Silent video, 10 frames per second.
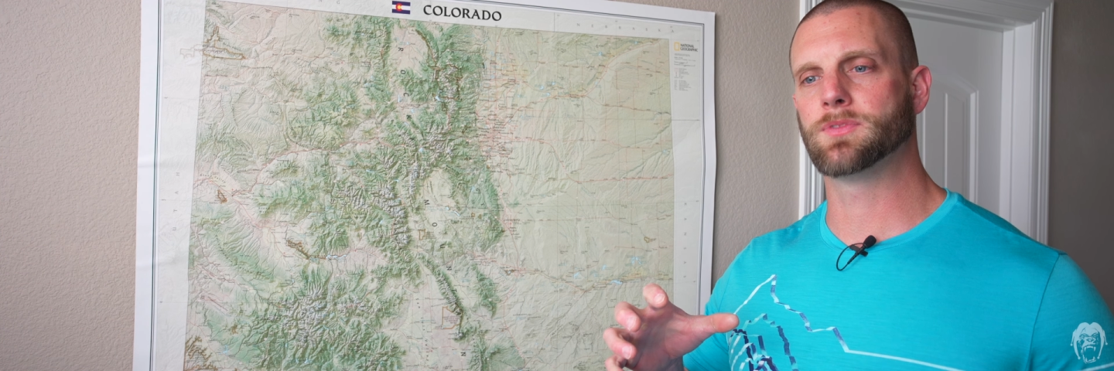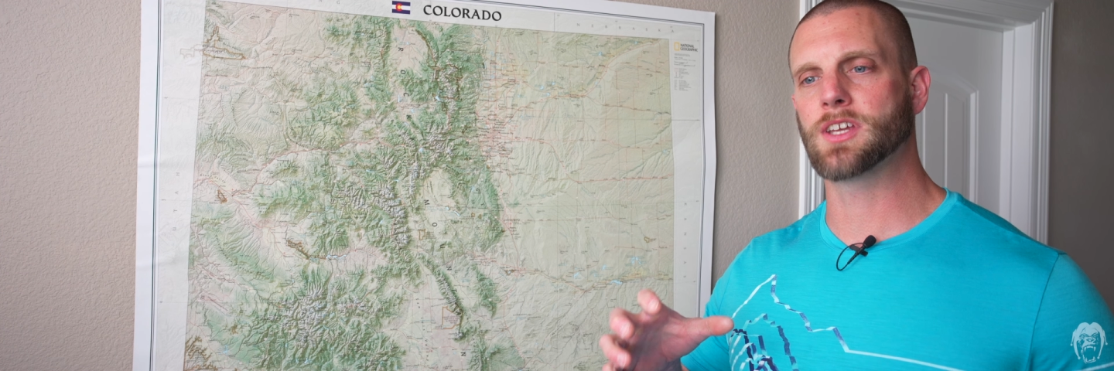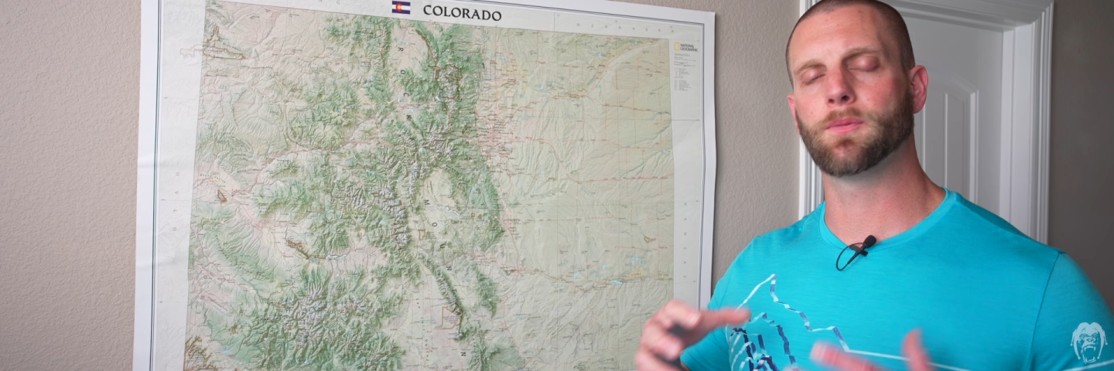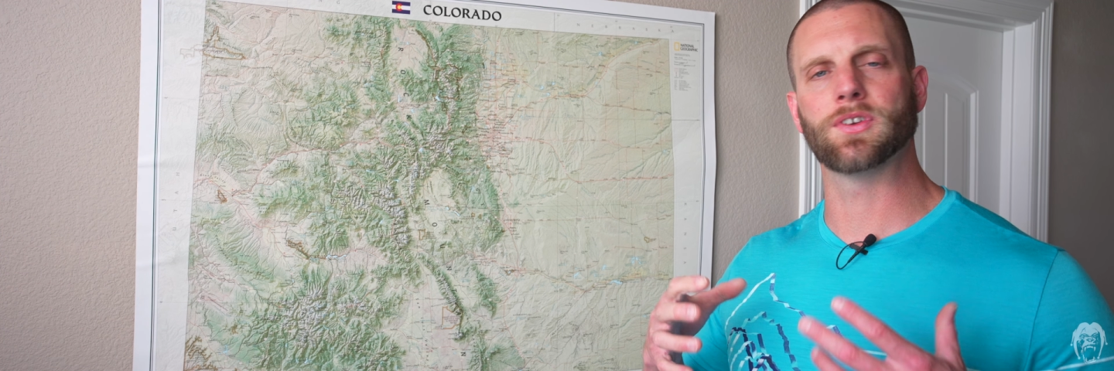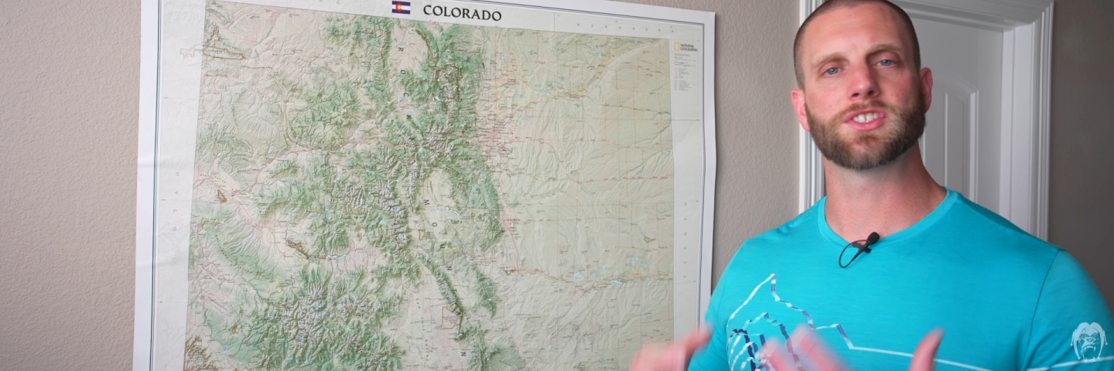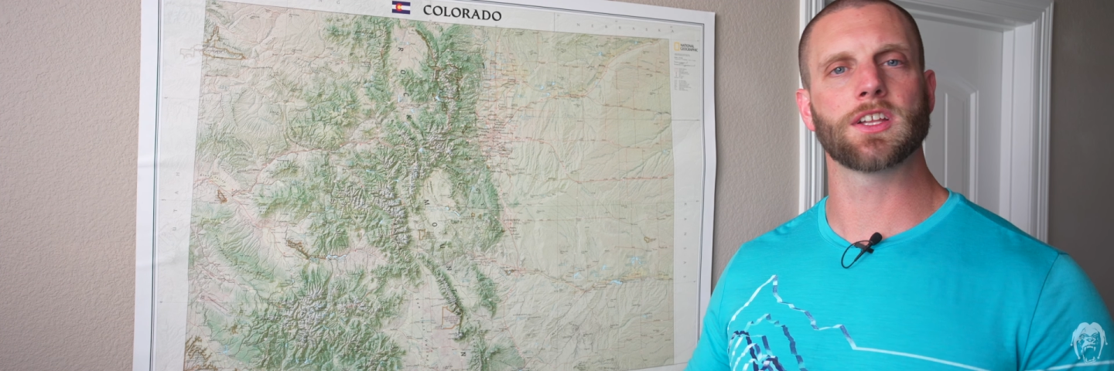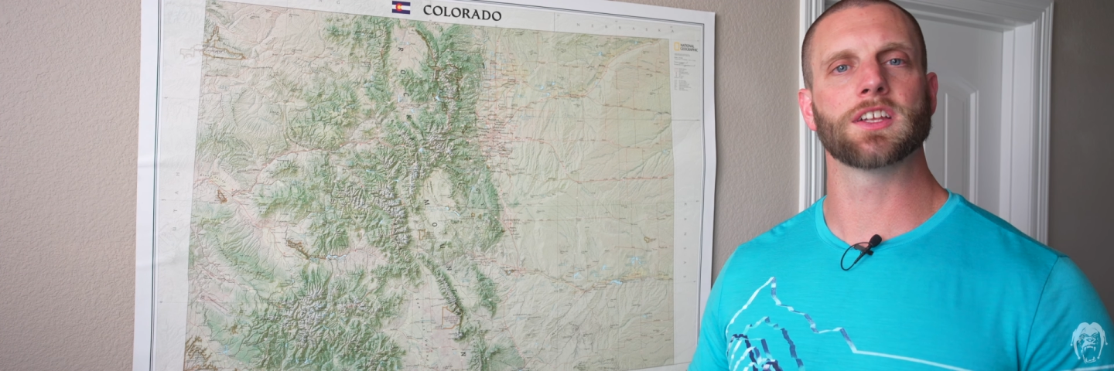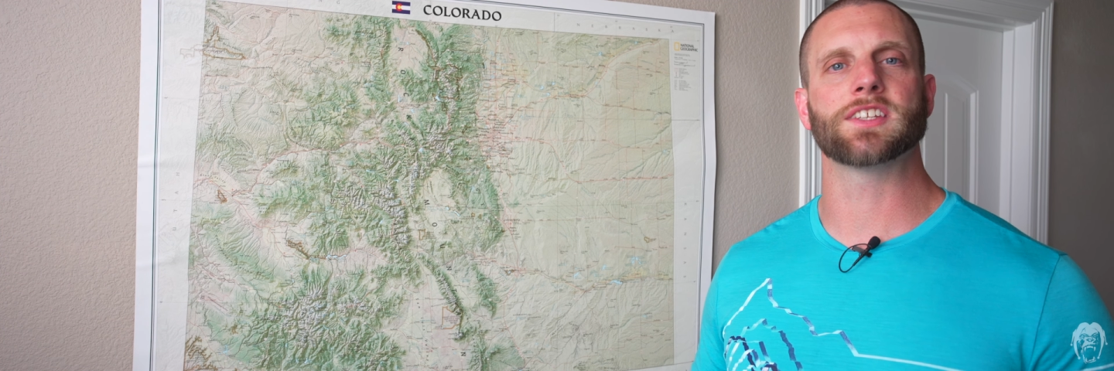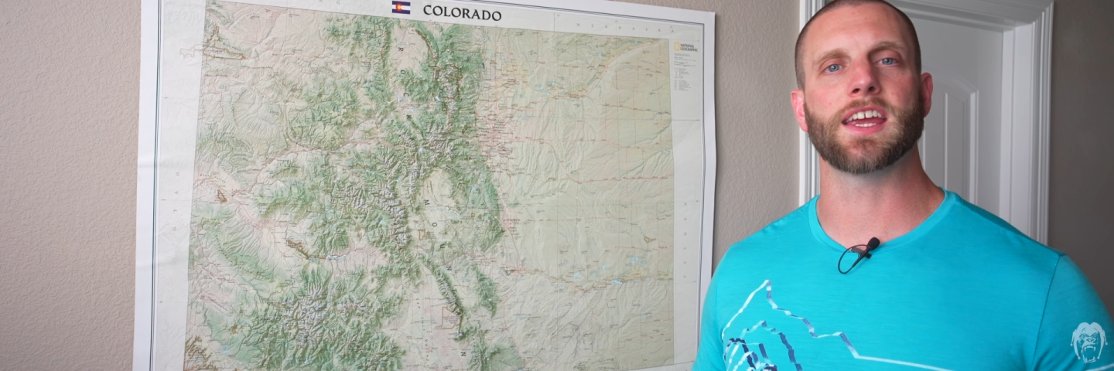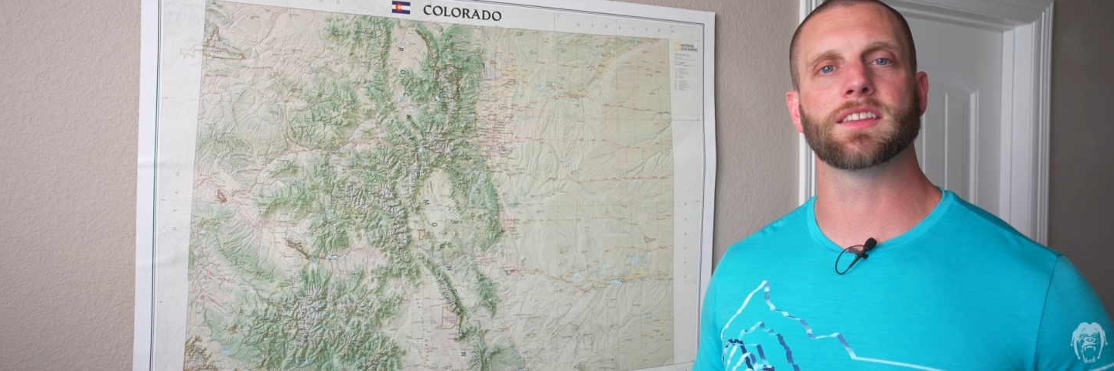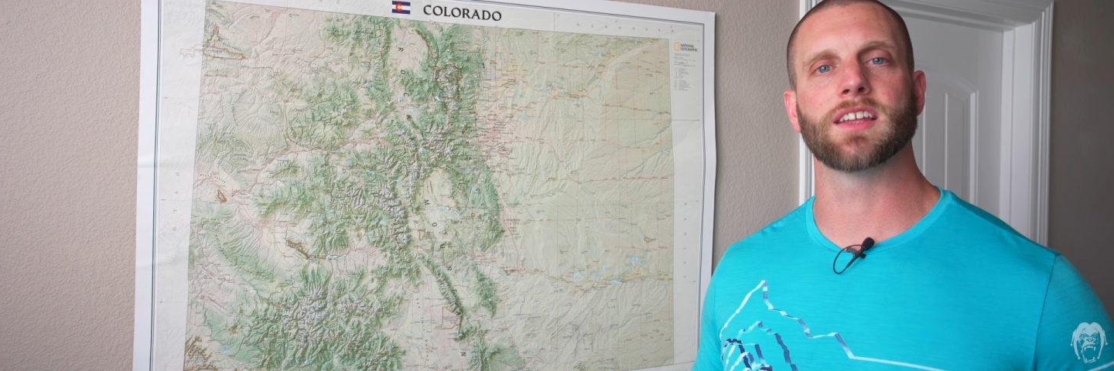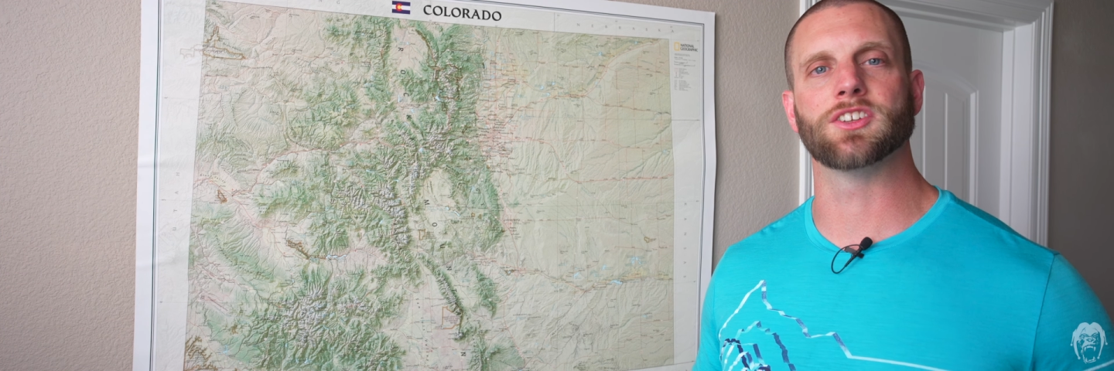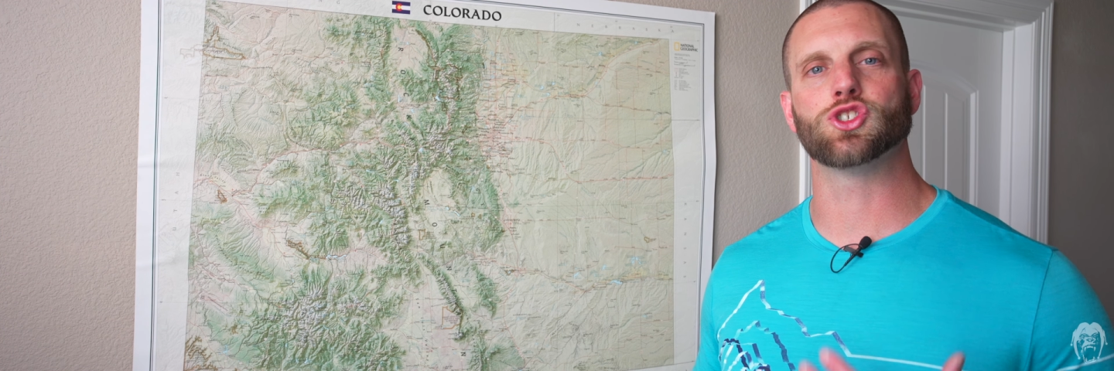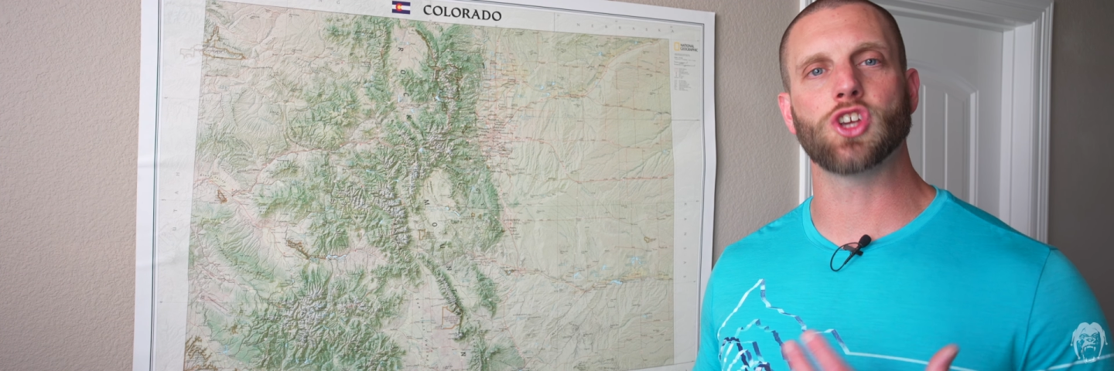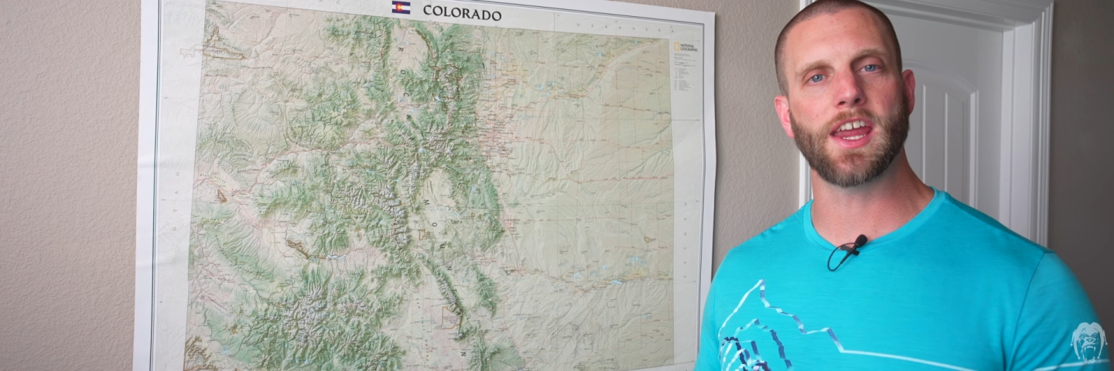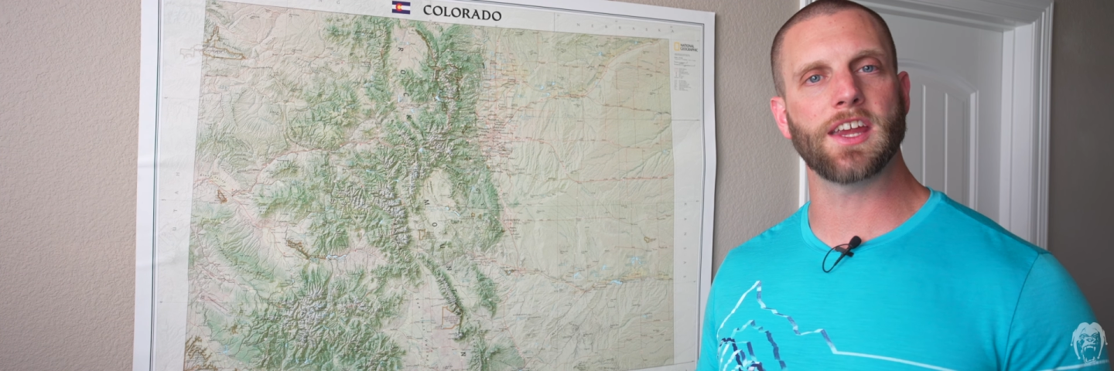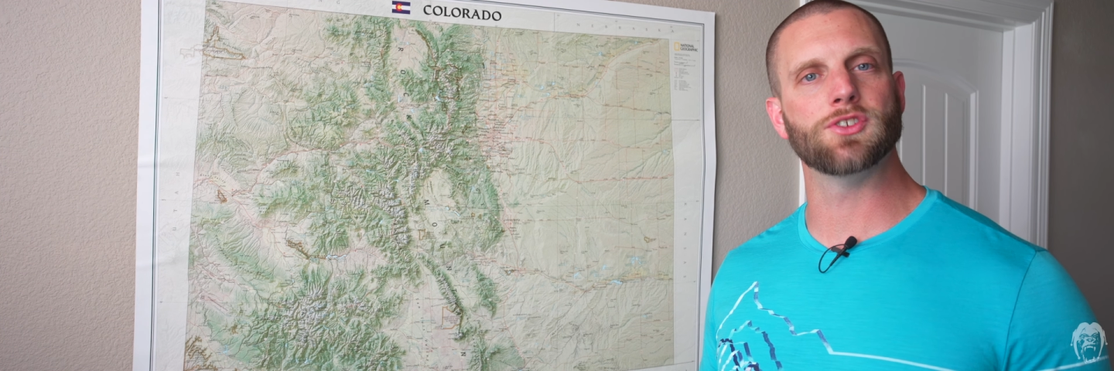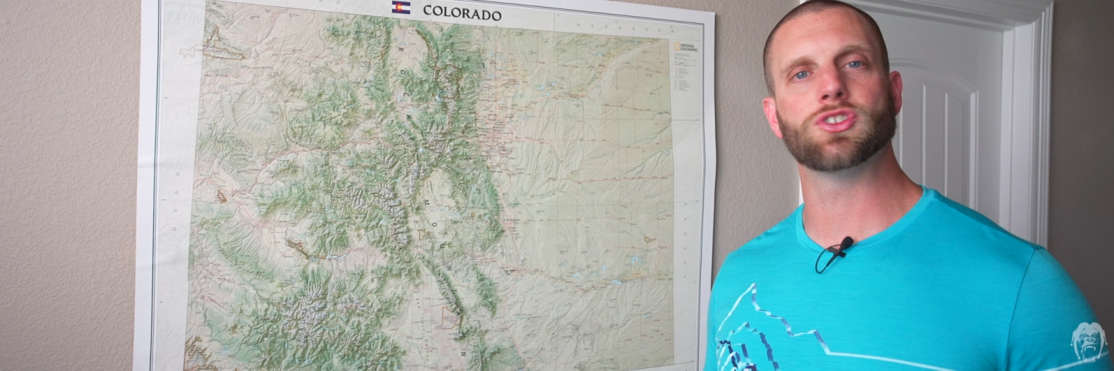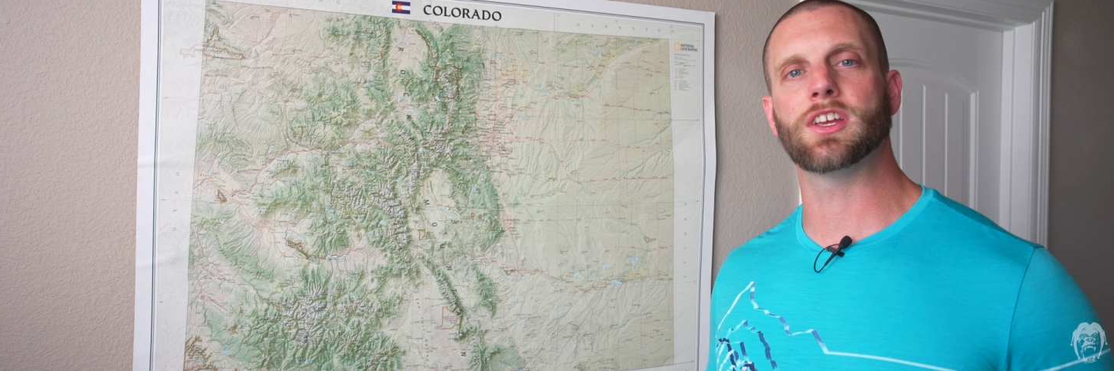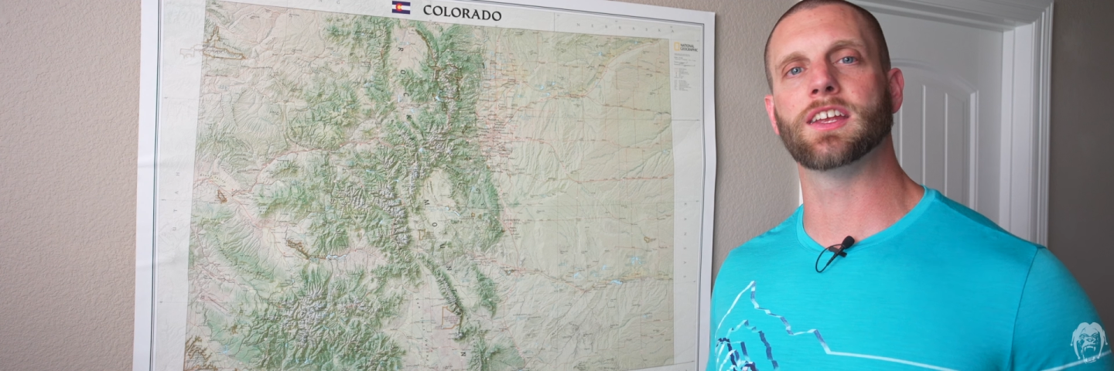help facilitate a
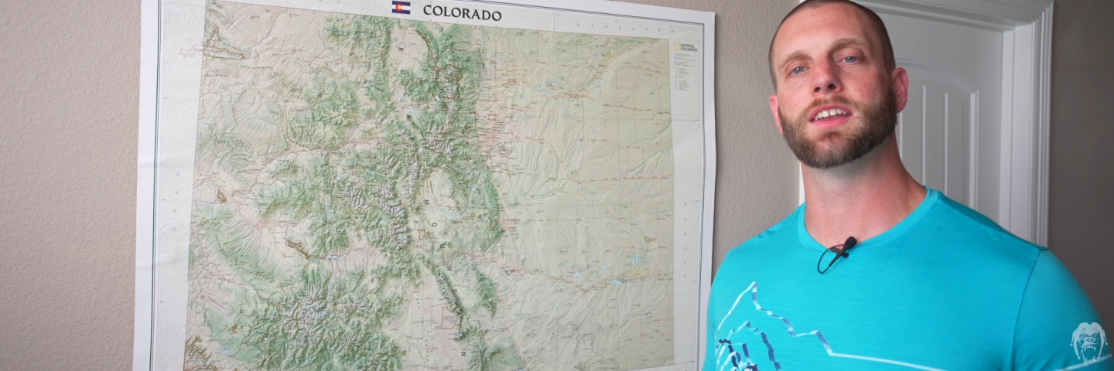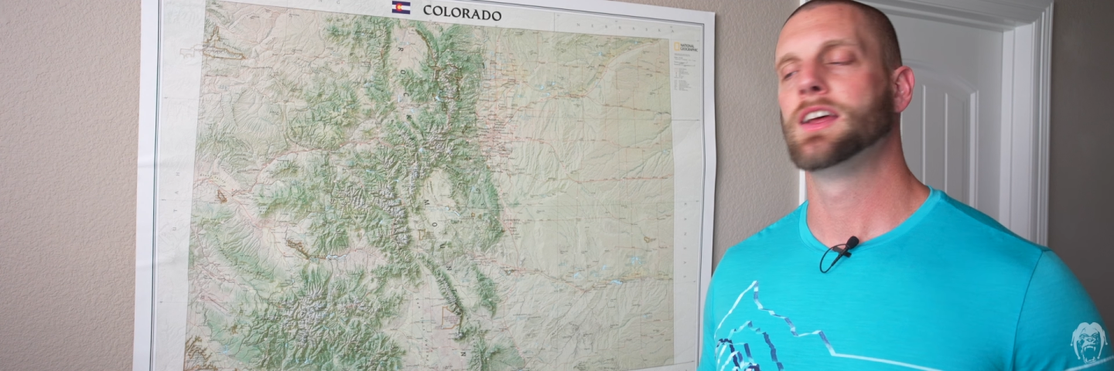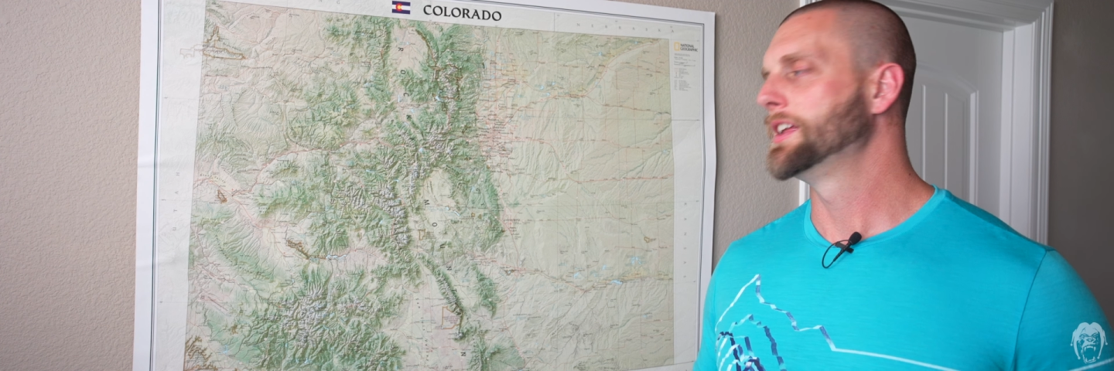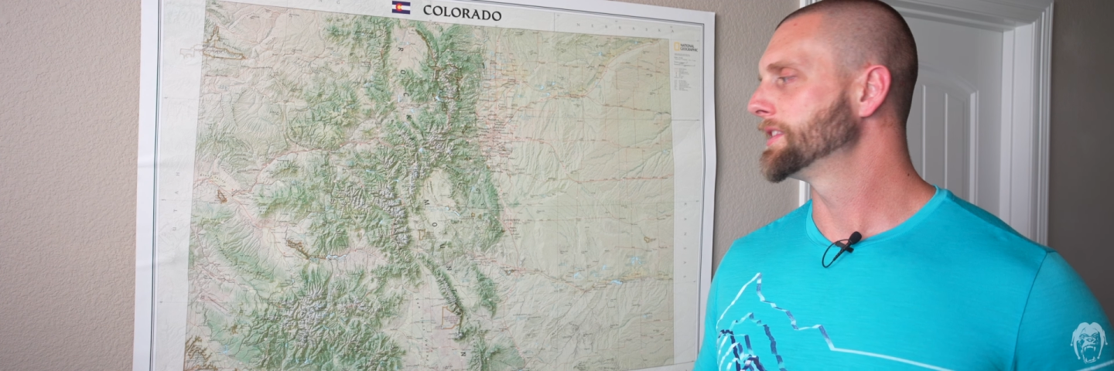change in